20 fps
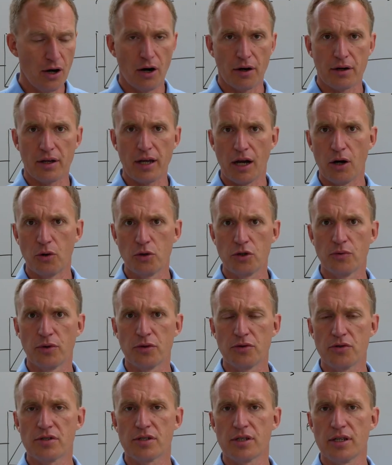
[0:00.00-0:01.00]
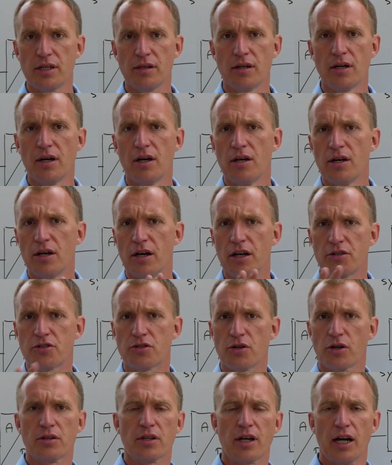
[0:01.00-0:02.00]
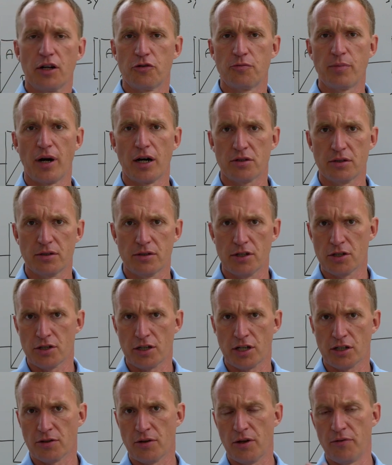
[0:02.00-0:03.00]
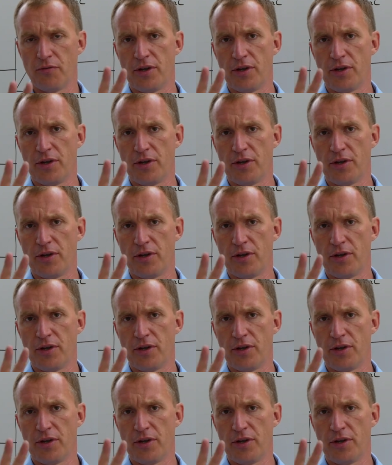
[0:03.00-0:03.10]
okay, I only want to see a certain kind of partial discharge